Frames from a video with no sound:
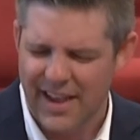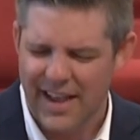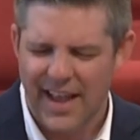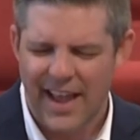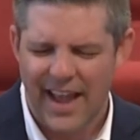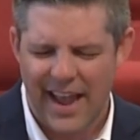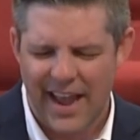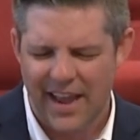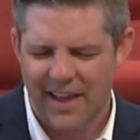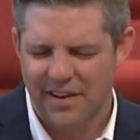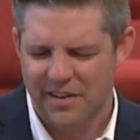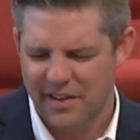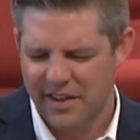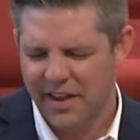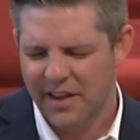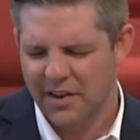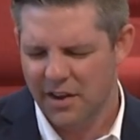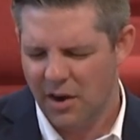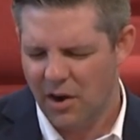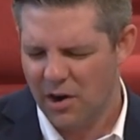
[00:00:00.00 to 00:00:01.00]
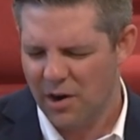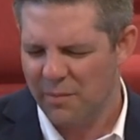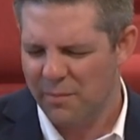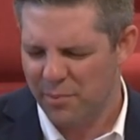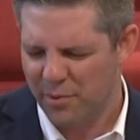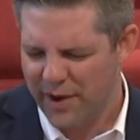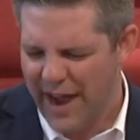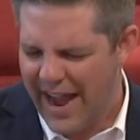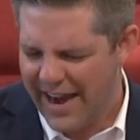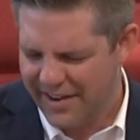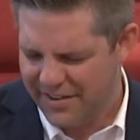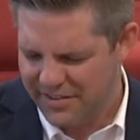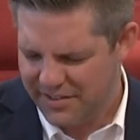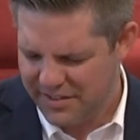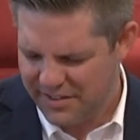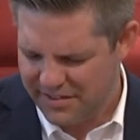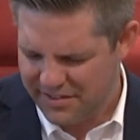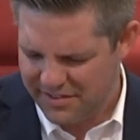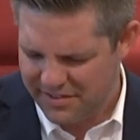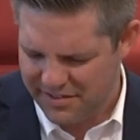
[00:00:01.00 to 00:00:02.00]
and in our
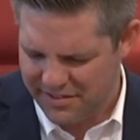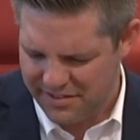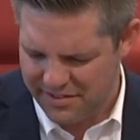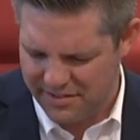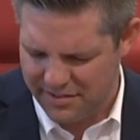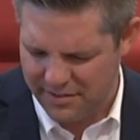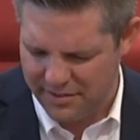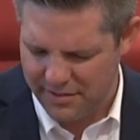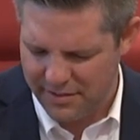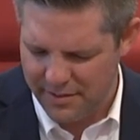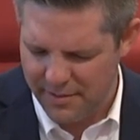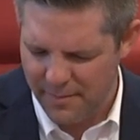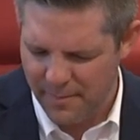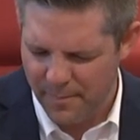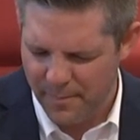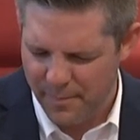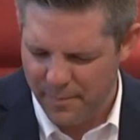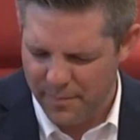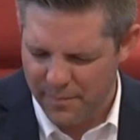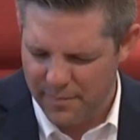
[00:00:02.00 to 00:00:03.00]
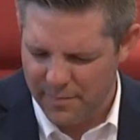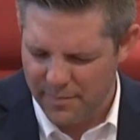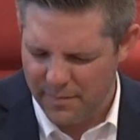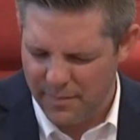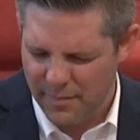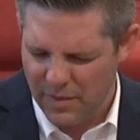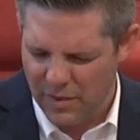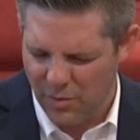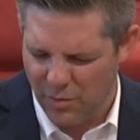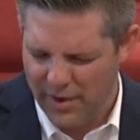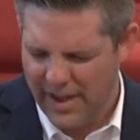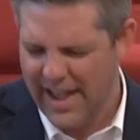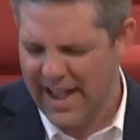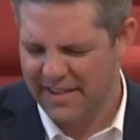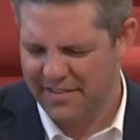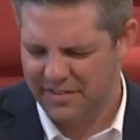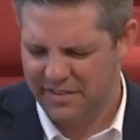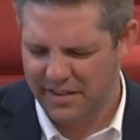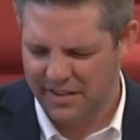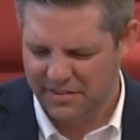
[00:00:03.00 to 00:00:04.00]
practice. We
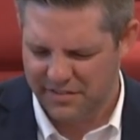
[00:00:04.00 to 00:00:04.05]
ask these